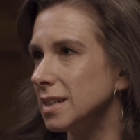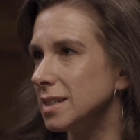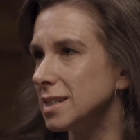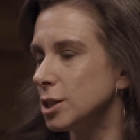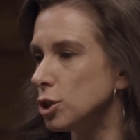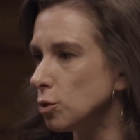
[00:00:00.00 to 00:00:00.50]

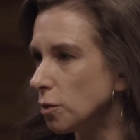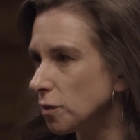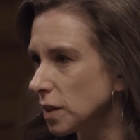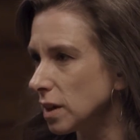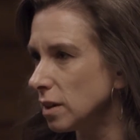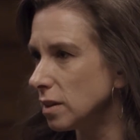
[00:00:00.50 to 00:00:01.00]
Did you
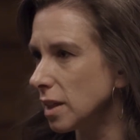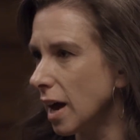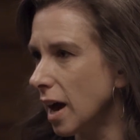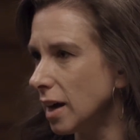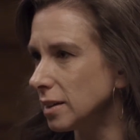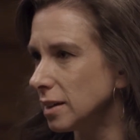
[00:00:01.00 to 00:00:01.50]
feel
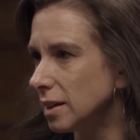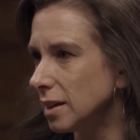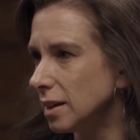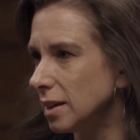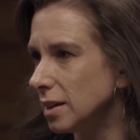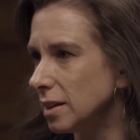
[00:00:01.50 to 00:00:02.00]
that
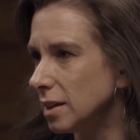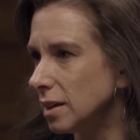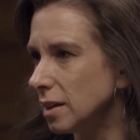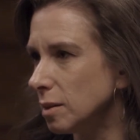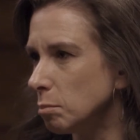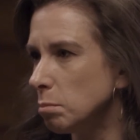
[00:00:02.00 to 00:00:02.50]
in
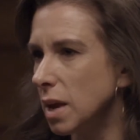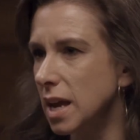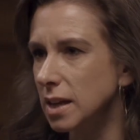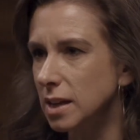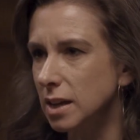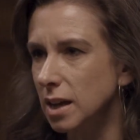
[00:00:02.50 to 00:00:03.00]

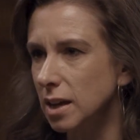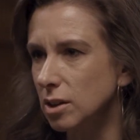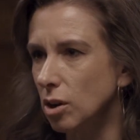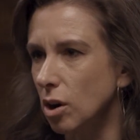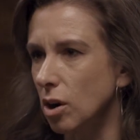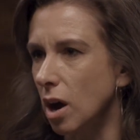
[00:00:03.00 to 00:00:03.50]
making it?
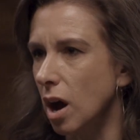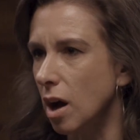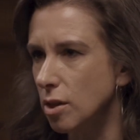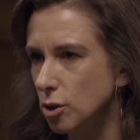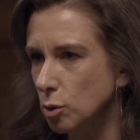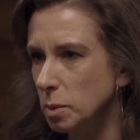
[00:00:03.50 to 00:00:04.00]
Are
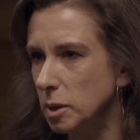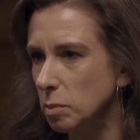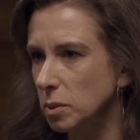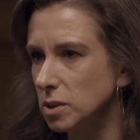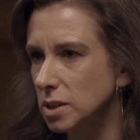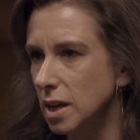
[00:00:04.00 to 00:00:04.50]
other
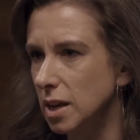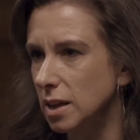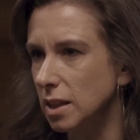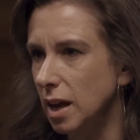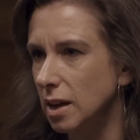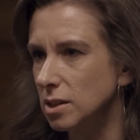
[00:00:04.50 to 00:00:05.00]
people
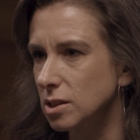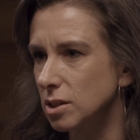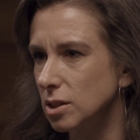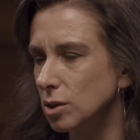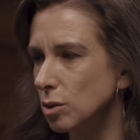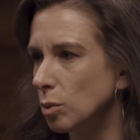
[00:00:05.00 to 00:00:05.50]
saying that to
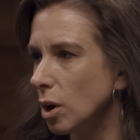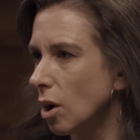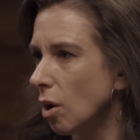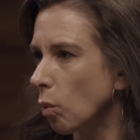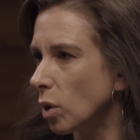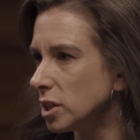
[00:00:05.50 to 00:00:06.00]
you?
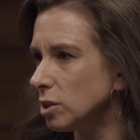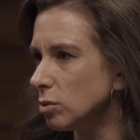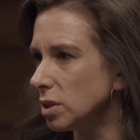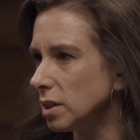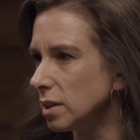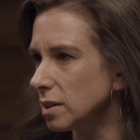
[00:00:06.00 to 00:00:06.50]
What do you
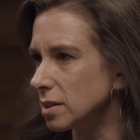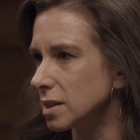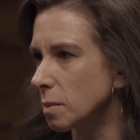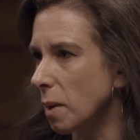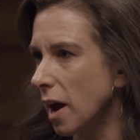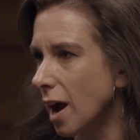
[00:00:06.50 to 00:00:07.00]
think is
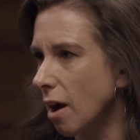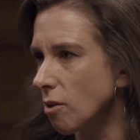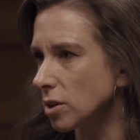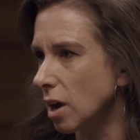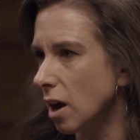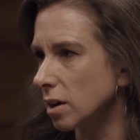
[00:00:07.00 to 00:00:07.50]
the
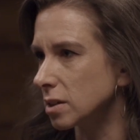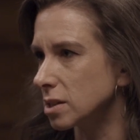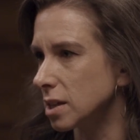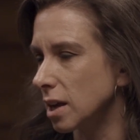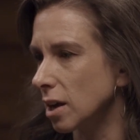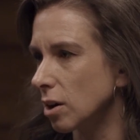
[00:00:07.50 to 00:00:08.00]
paradox
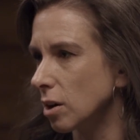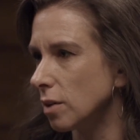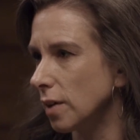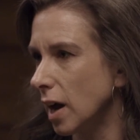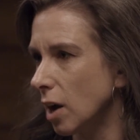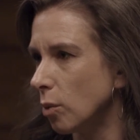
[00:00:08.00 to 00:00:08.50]
there of
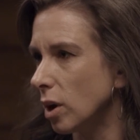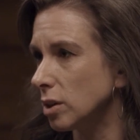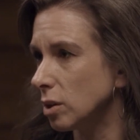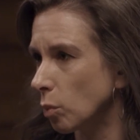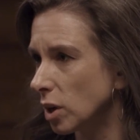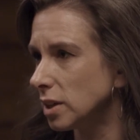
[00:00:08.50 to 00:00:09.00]
how,
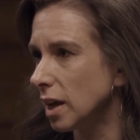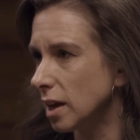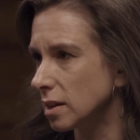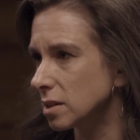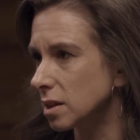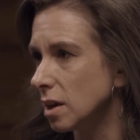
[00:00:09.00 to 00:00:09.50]
on the one
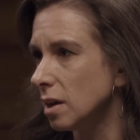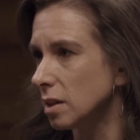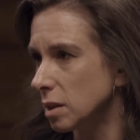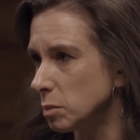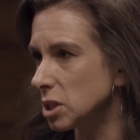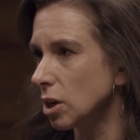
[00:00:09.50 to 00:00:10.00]
hand,
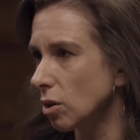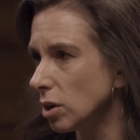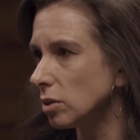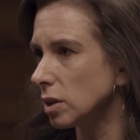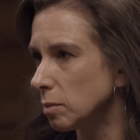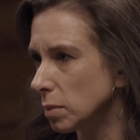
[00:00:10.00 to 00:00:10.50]
the
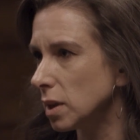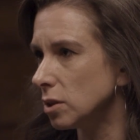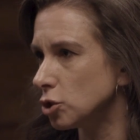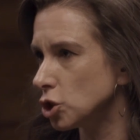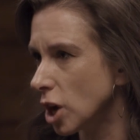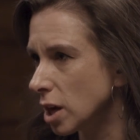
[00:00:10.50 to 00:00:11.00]
material can be
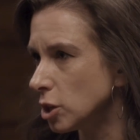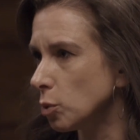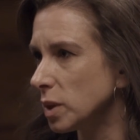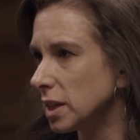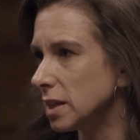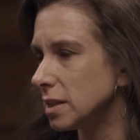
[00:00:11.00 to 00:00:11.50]

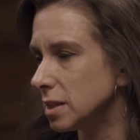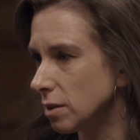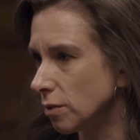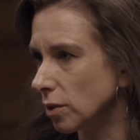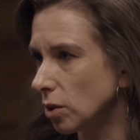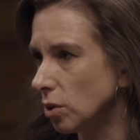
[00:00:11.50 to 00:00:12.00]
genuinely
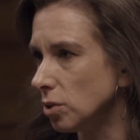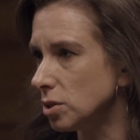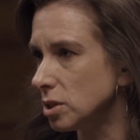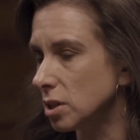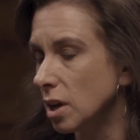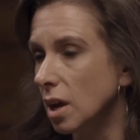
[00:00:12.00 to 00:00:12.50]

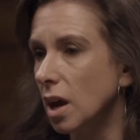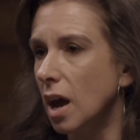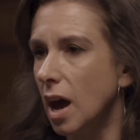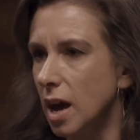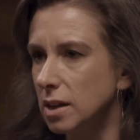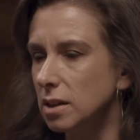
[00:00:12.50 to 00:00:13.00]
difficult,
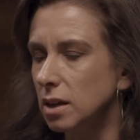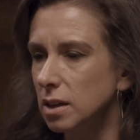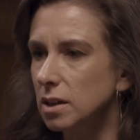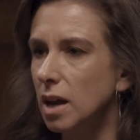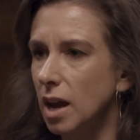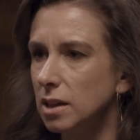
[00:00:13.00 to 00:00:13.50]
and
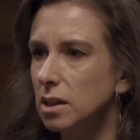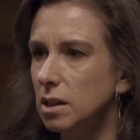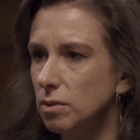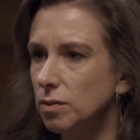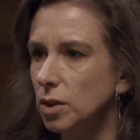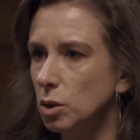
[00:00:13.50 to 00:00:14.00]
yet
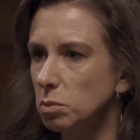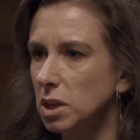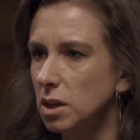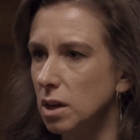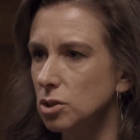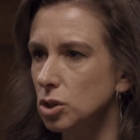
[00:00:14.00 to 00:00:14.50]
the film
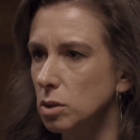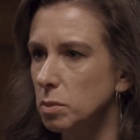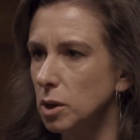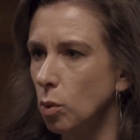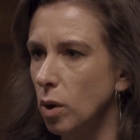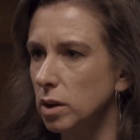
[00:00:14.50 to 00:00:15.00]
can actually
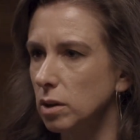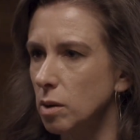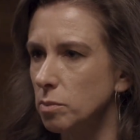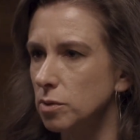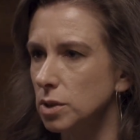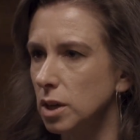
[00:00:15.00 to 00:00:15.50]
be quite
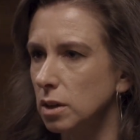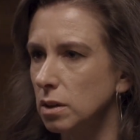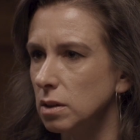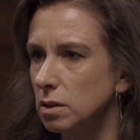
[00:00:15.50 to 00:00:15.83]
comforting?